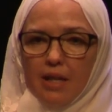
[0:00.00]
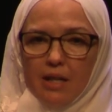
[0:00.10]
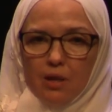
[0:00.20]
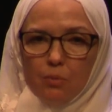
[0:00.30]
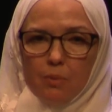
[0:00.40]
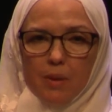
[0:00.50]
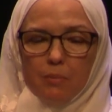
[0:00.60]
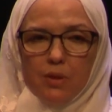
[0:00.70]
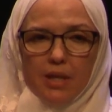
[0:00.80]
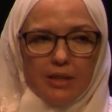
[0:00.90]
And I
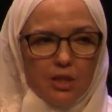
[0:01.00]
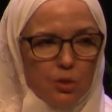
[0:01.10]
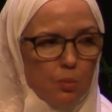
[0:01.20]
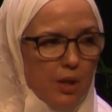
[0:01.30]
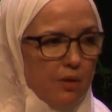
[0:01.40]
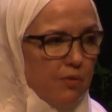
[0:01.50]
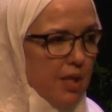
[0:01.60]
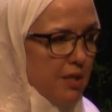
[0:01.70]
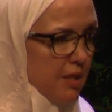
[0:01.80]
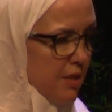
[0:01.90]
remember that each one of
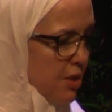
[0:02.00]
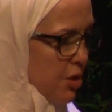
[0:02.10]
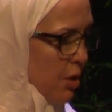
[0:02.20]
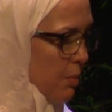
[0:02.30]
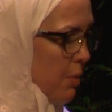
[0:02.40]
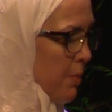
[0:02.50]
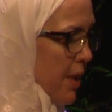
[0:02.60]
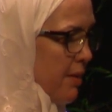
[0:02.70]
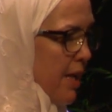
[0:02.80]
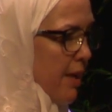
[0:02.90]
us is determined
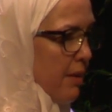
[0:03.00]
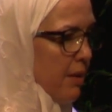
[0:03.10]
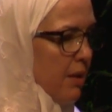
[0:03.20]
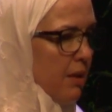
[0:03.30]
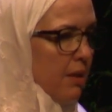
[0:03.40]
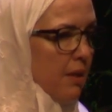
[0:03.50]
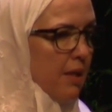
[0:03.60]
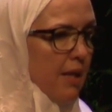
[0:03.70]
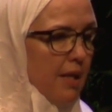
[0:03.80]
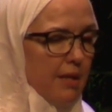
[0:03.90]
by that,
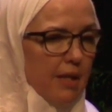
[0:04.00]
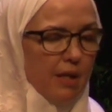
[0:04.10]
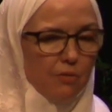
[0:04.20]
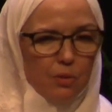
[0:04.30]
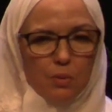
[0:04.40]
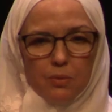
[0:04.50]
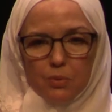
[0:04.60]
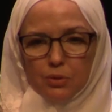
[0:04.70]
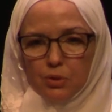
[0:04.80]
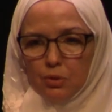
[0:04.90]
and that everyone
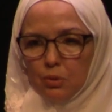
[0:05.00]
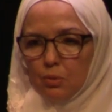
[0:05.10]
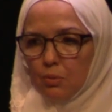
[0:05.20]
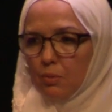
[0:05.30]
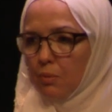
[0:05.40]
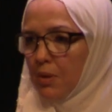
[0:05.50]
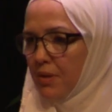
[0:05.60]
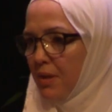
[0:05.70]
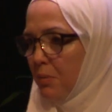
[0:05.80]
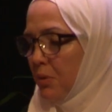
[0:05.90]
will do
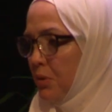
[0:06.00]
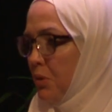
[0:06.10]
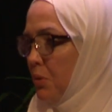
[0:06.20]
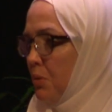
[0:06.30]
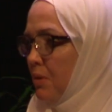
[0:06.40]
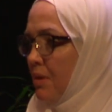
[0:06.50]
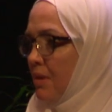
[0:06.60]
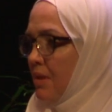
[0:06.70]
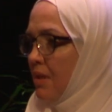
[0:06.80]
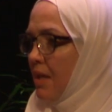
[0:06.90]
what they will do,
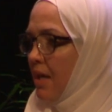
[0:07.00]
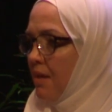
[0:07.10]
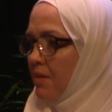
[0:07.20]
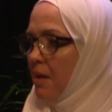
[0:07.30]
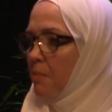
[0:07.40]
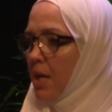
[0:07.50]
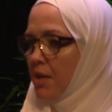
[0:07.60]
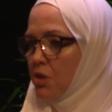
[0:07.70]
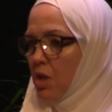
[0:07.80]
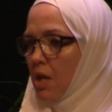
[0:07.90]
and that
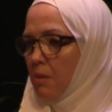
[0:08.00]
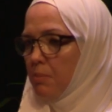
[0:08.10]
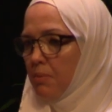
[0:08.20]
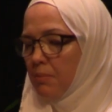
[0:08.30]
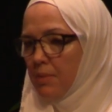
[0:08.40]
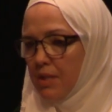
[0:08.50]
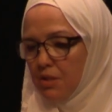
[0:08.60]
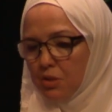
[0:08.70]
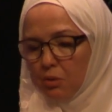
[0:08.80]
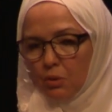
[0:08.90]
my job
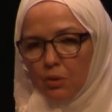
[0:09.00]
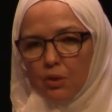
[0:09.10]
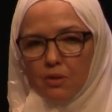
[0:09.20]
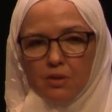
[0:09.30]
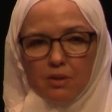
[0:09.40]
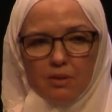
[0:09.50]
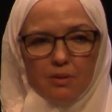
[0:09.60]
is to learn